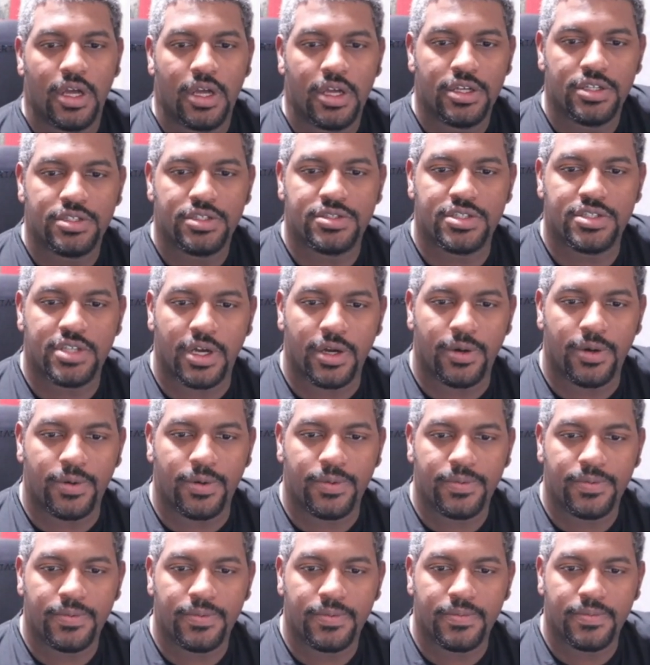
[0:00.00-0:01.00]
So
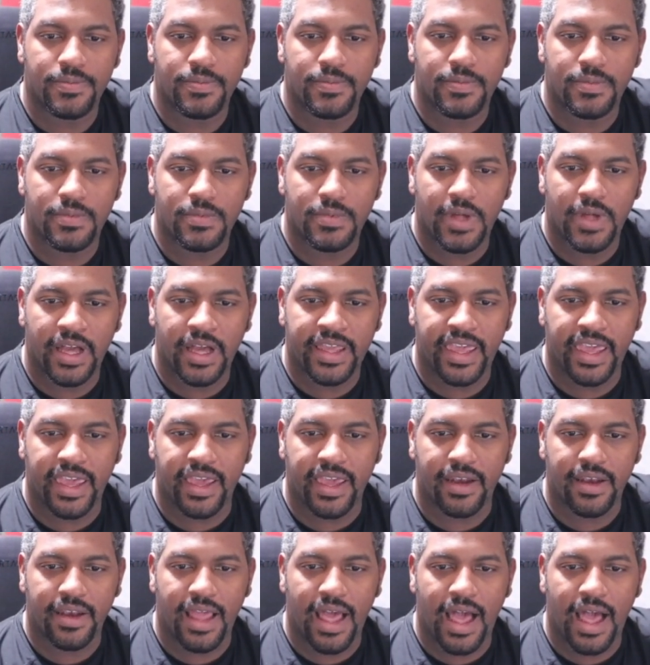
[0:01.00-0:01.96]
again,